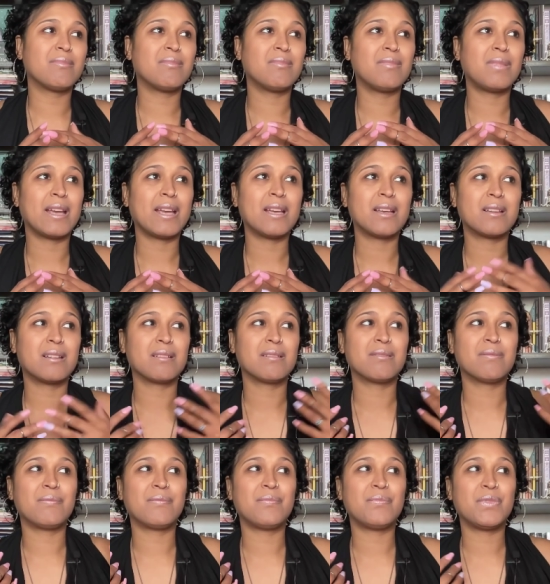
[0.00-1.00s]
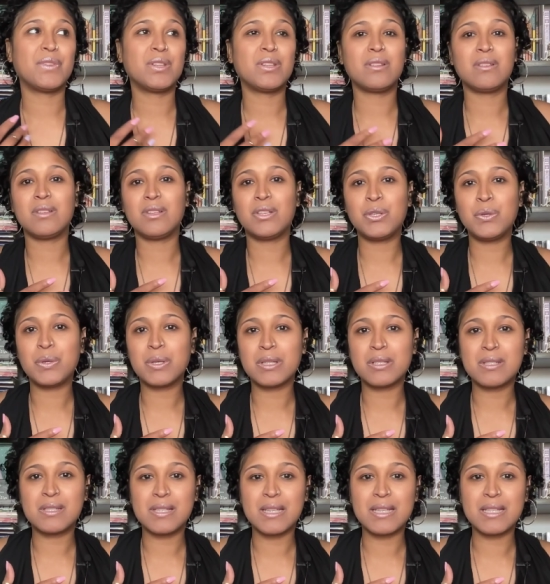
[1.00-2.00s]
like, you can
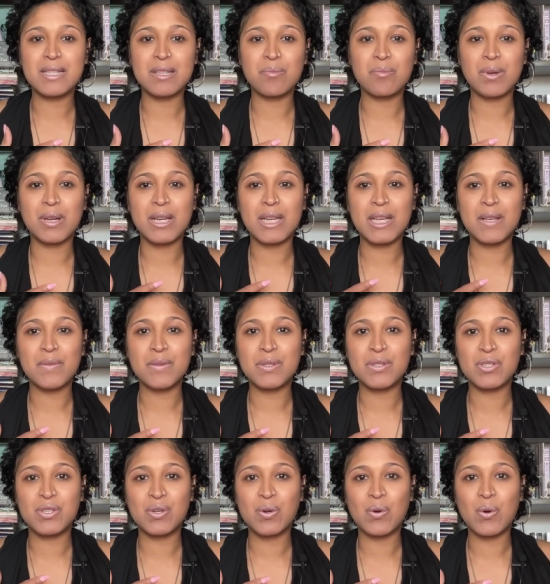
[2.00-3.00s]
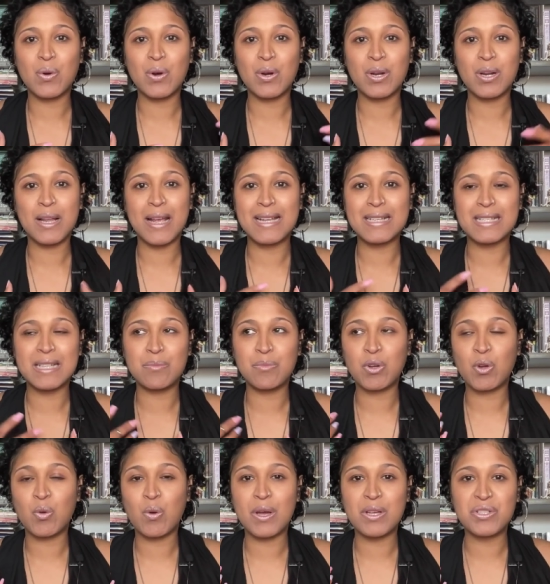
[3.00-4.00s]
see somebody in the store and ask them a
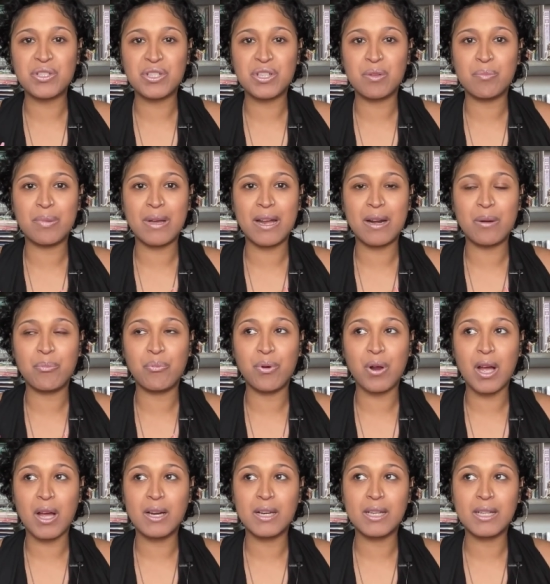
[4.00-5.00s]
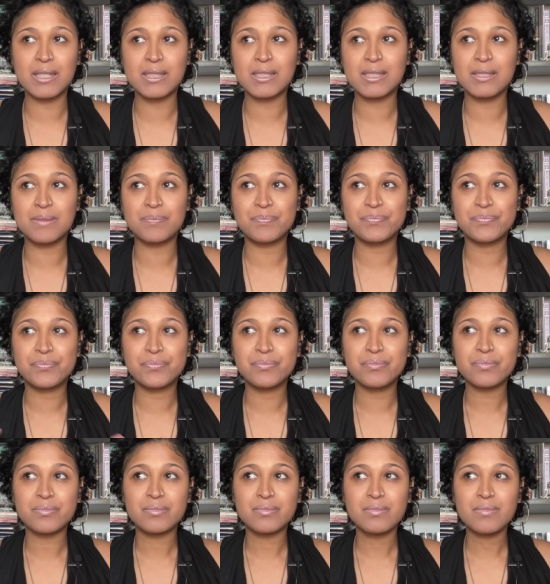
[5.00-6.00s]
question about a product
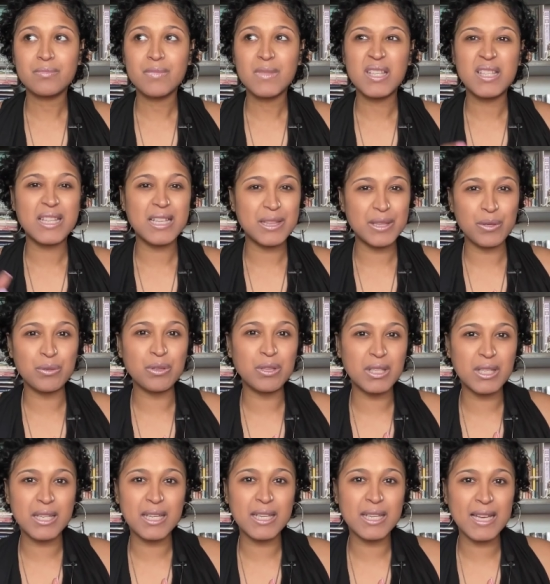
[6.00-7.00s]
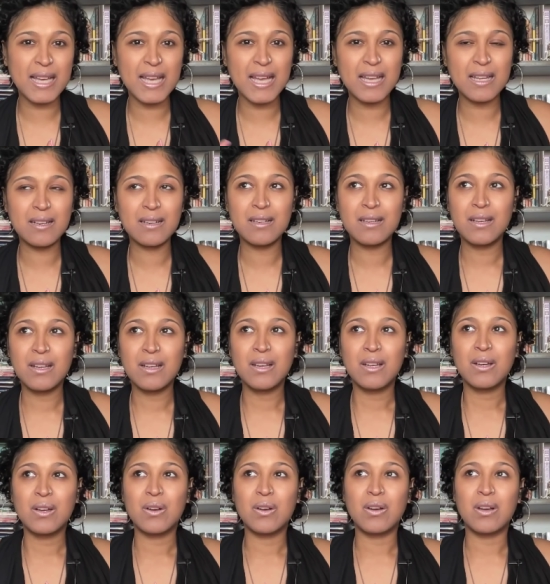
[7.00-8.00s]
that they're looking at
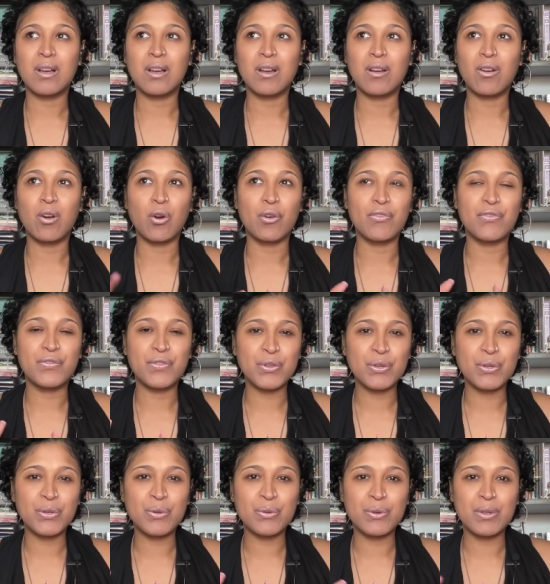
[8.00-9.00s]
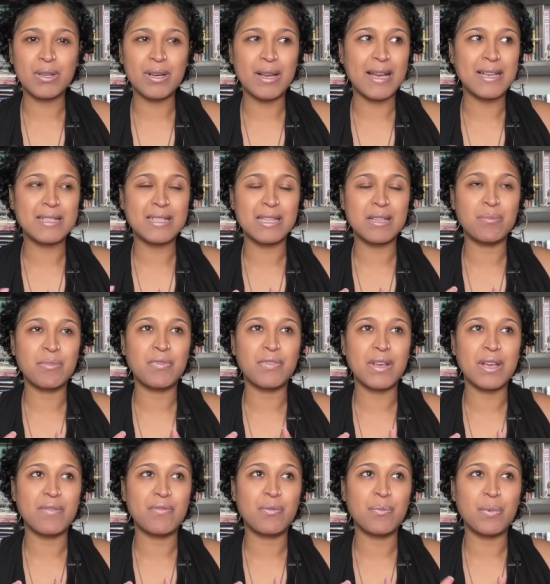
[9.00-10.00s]
uh, or food and ask them if
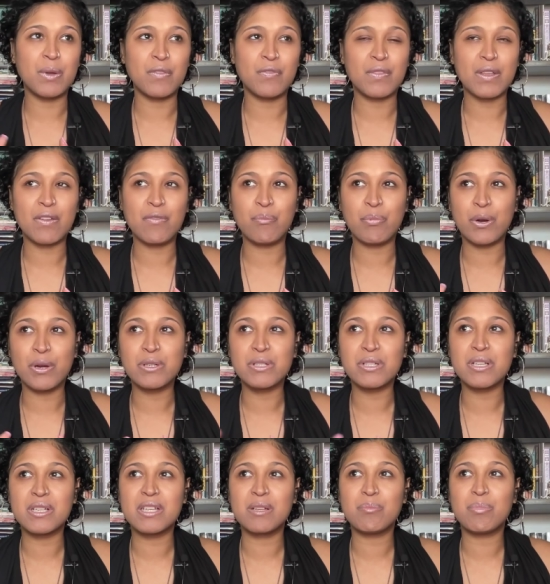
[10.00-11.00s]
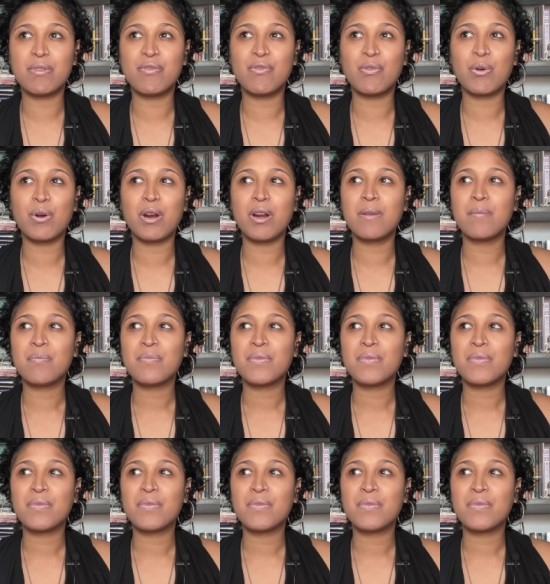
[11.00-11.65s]
they've if they've purchased it before